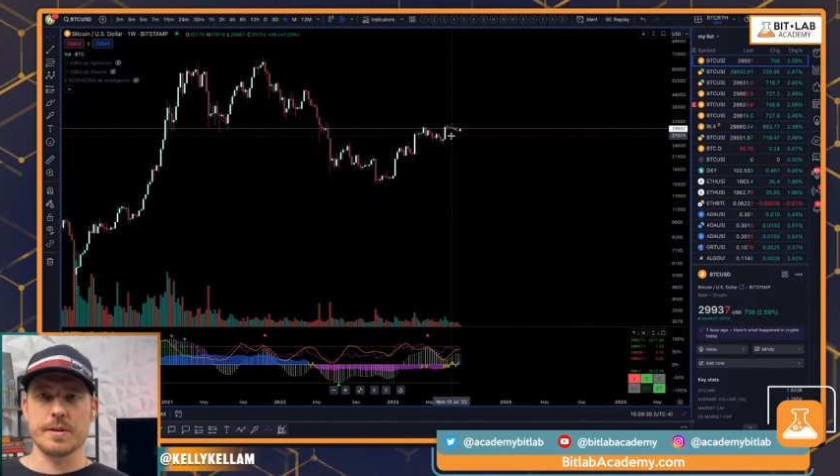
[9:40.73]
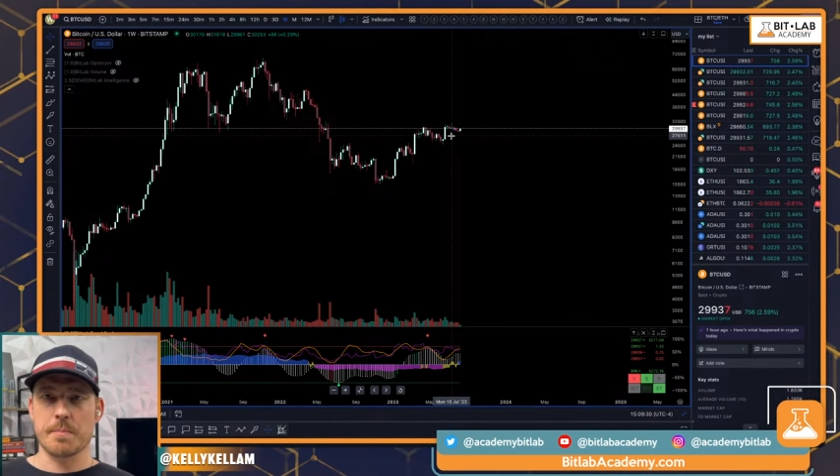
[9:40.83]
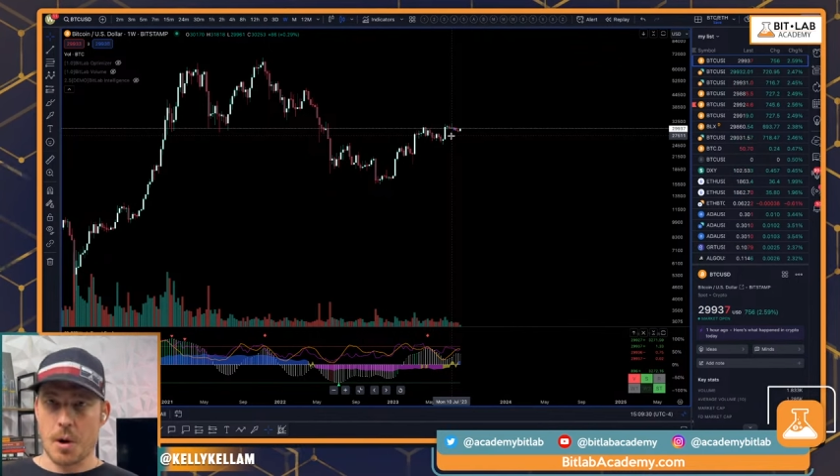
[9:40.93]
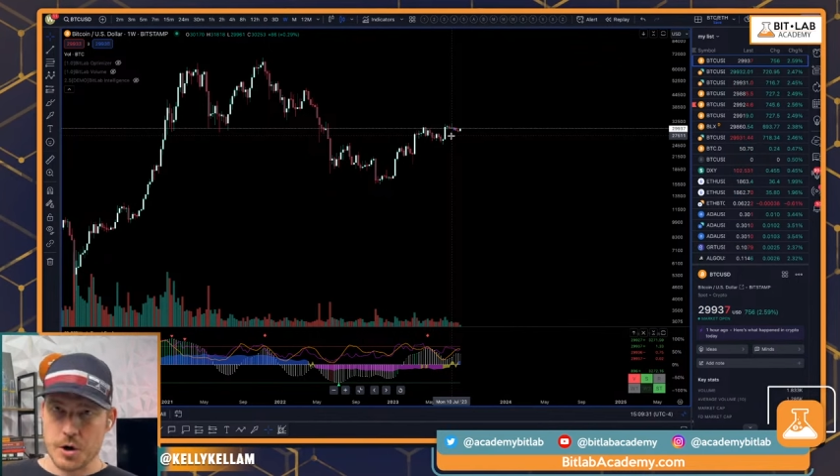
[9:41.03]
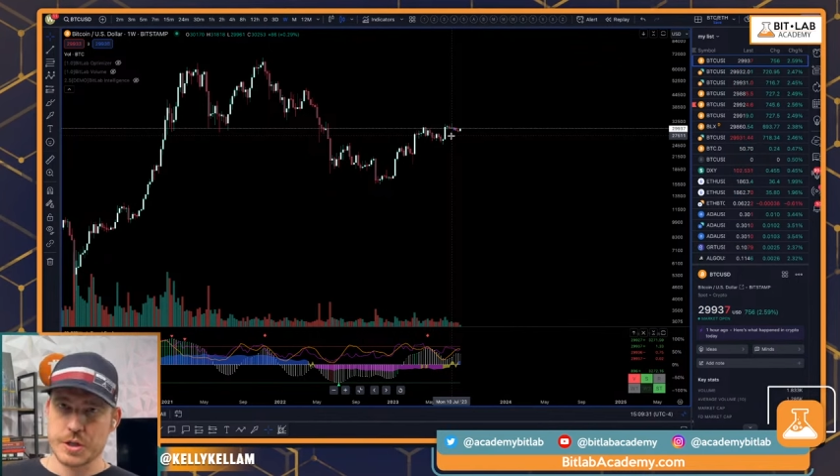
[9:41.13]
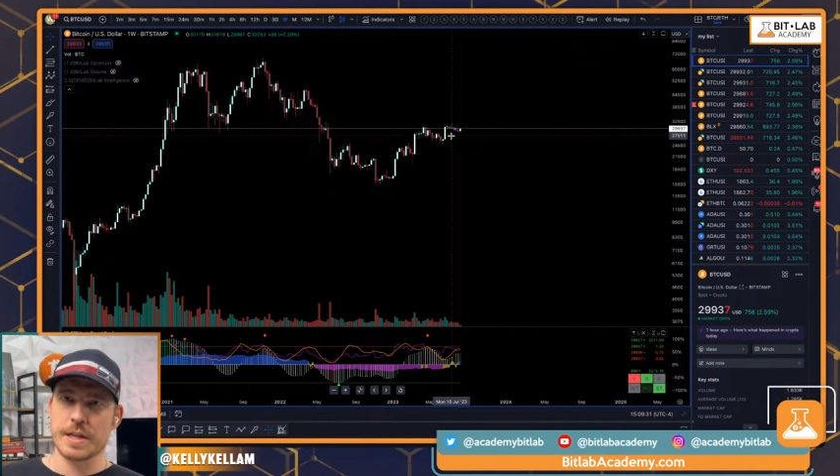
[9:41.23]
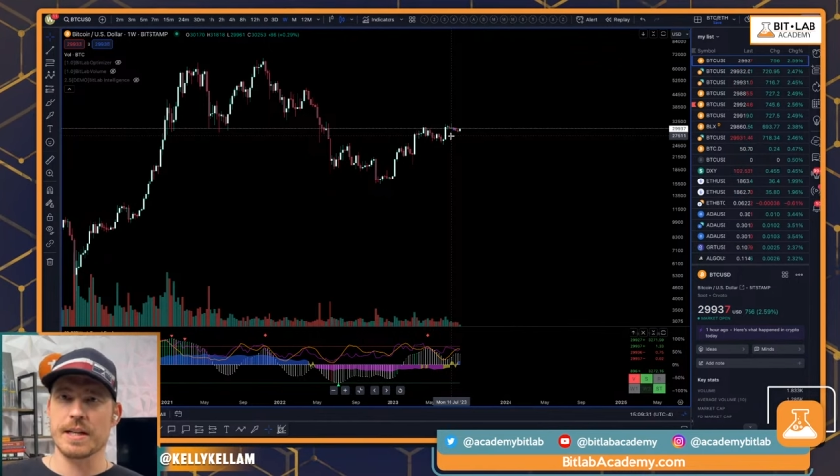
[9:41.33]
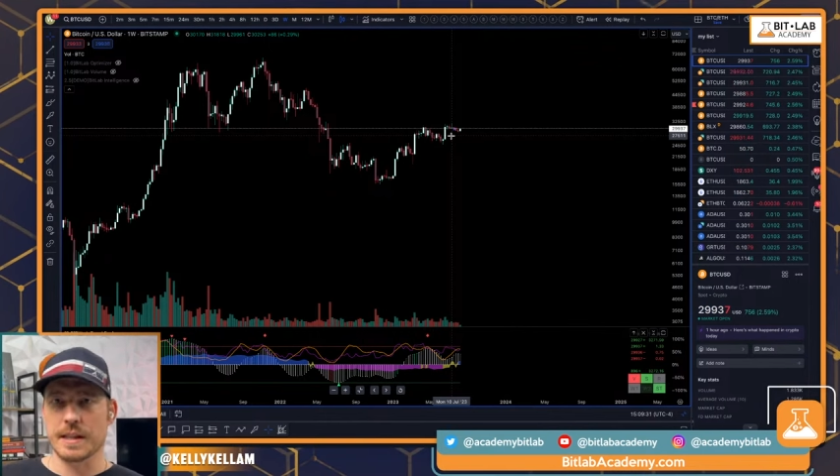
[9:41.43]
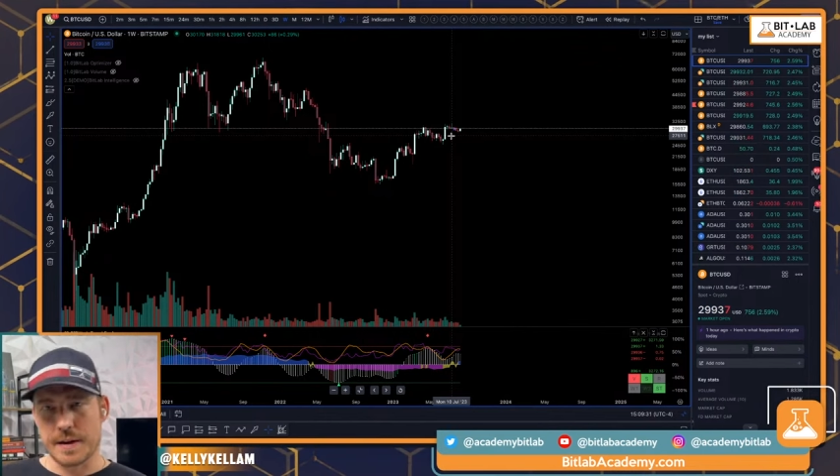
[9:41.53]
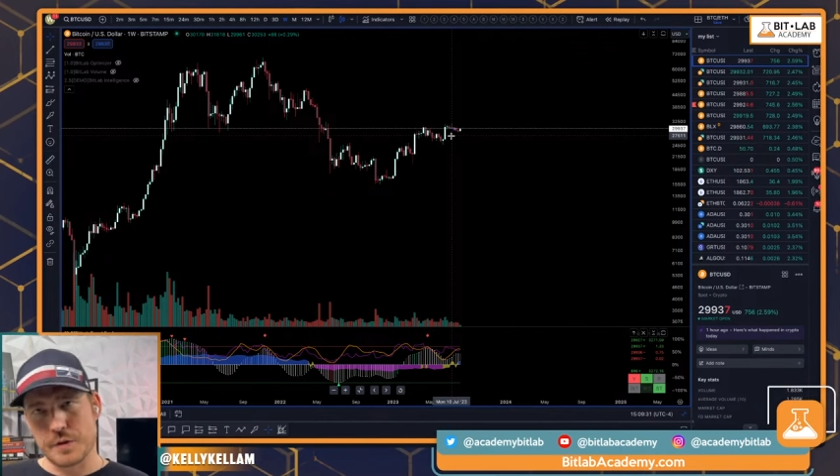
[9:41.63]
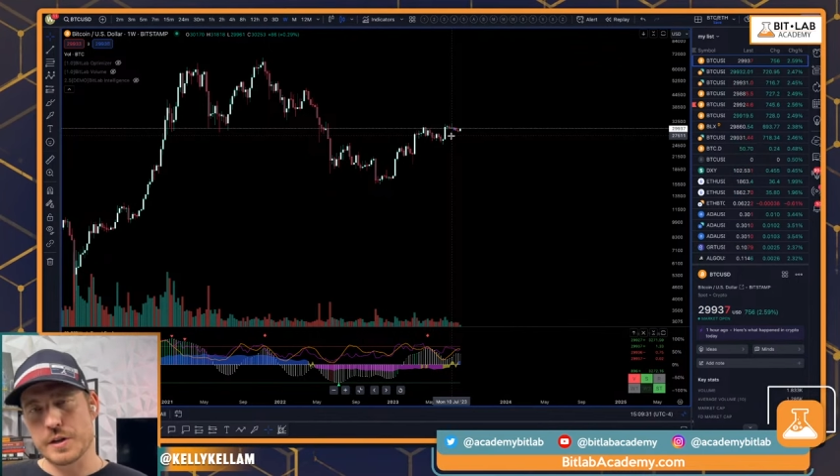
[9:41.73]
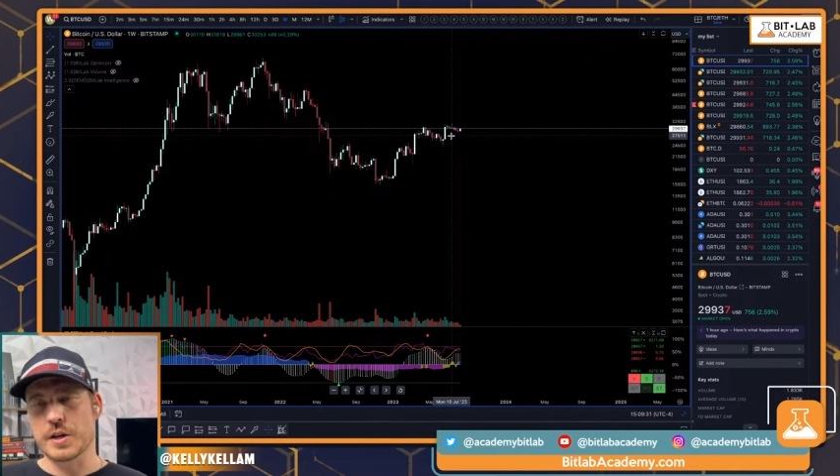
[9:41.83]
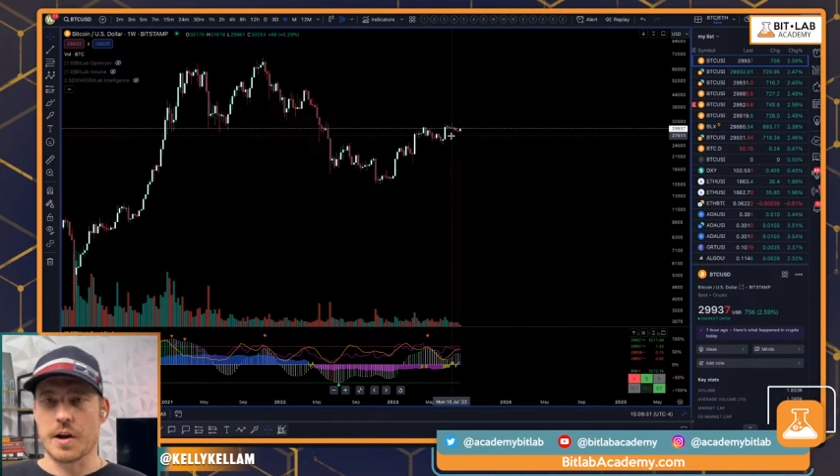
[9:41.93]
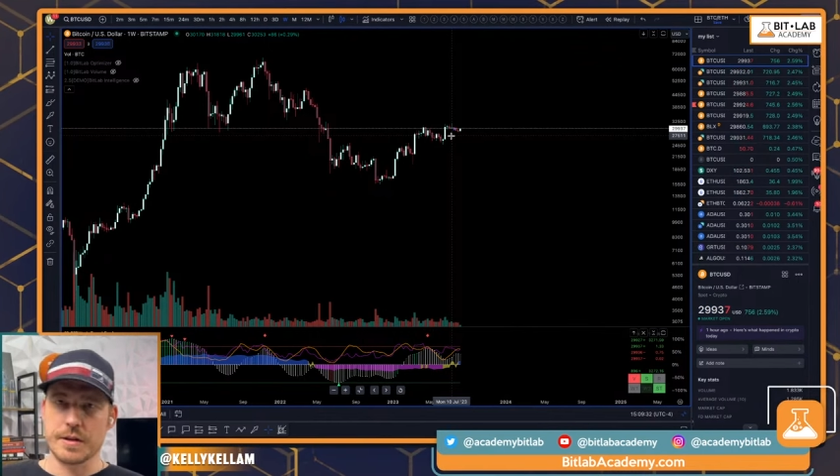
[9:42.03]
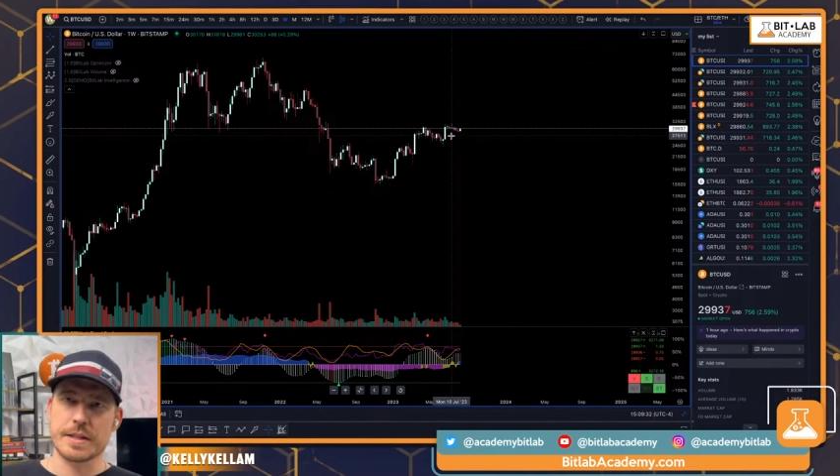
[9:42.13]
and margin and leverage
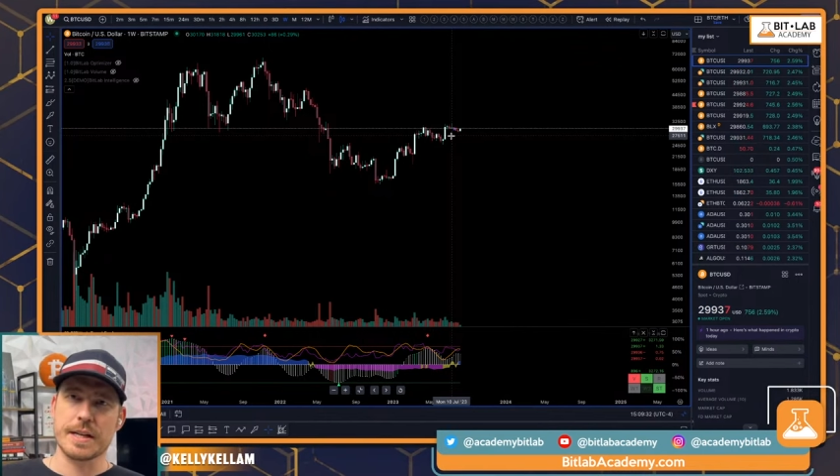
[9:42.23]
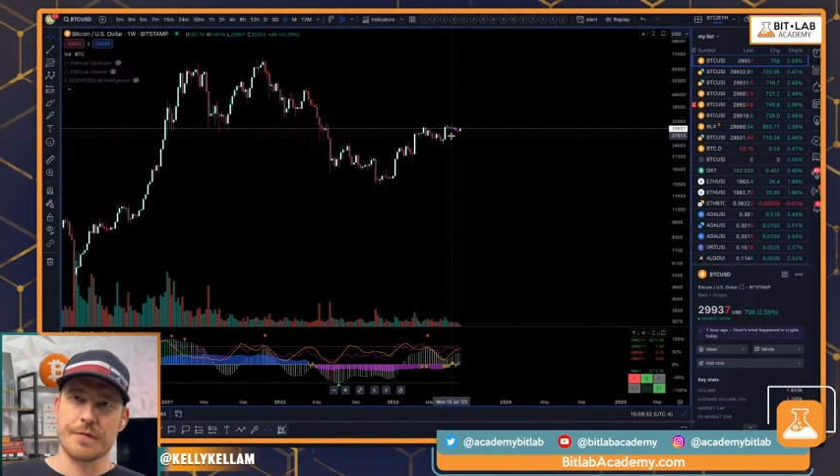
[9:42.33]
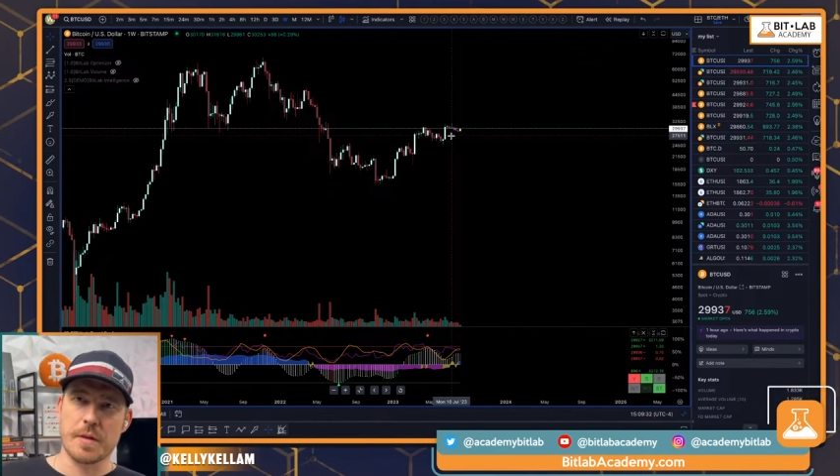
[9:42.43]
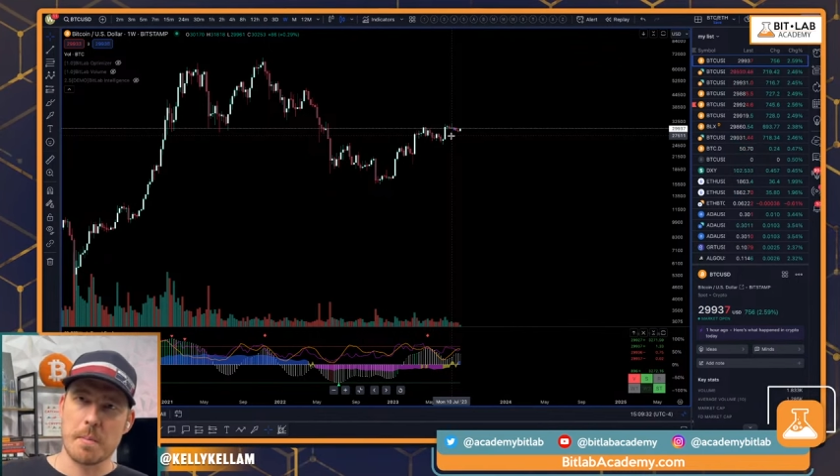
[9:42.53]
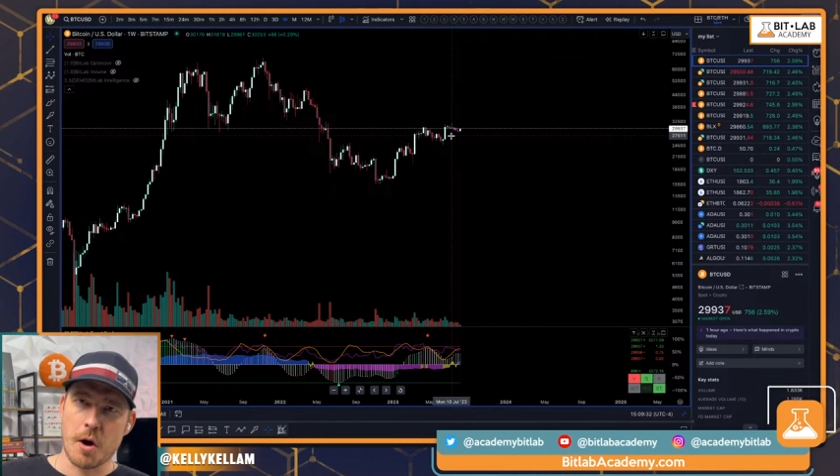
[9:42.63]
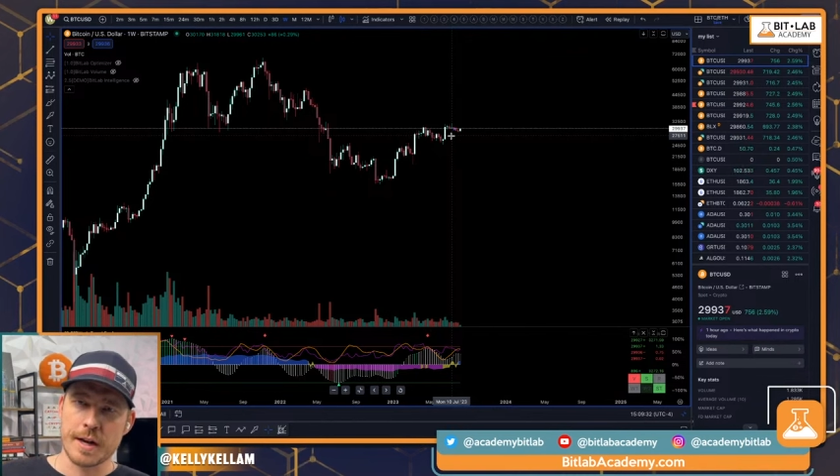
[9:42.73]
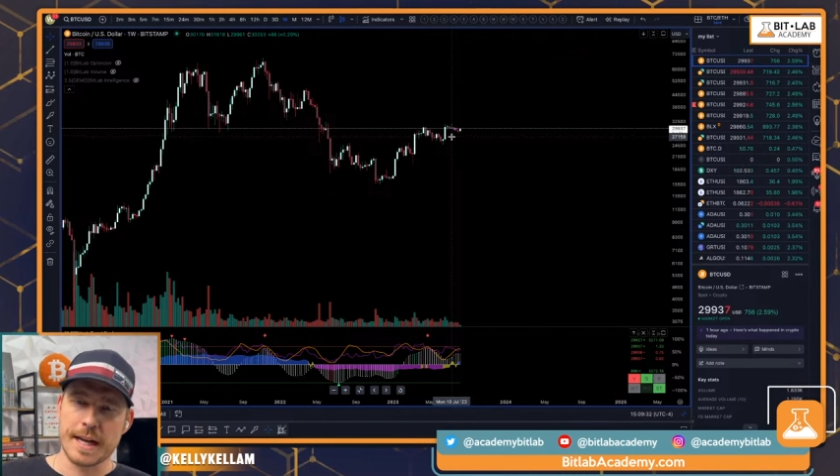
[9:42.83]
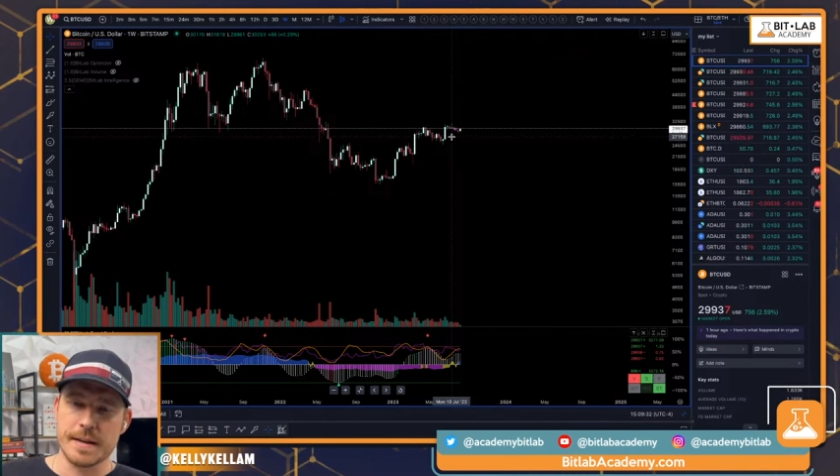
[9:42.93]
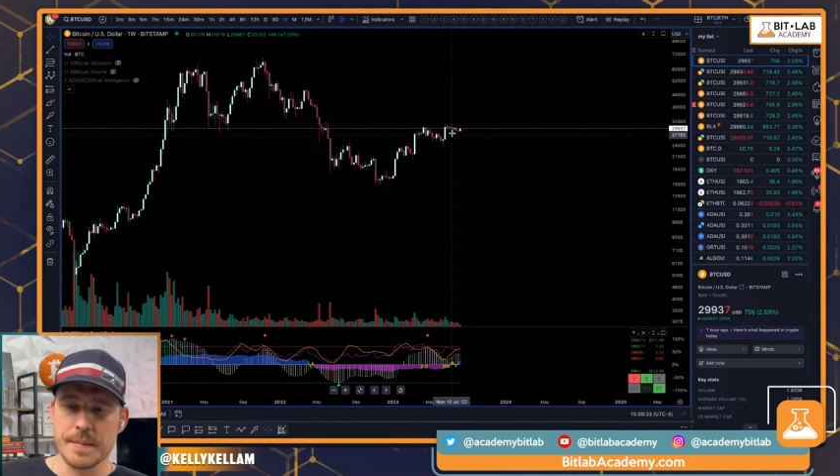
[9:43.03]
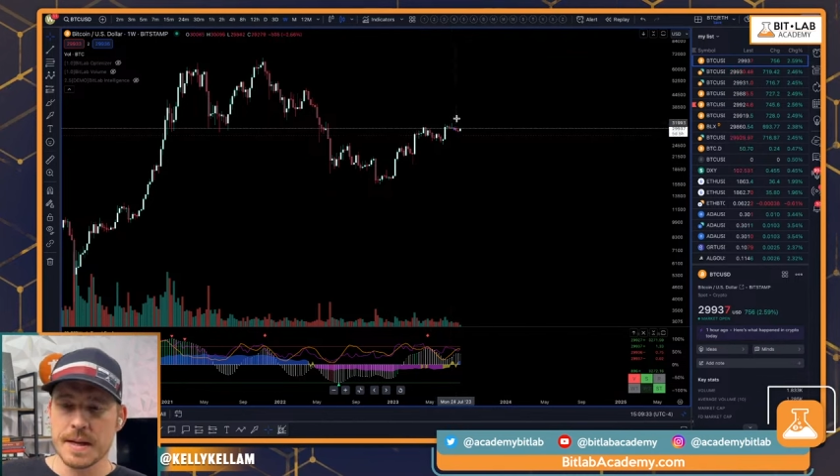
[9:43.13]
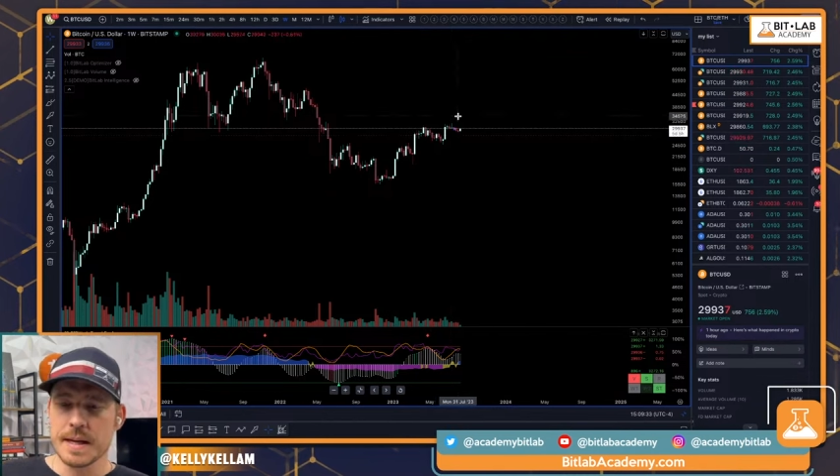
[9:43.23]
and all this stuff in the market.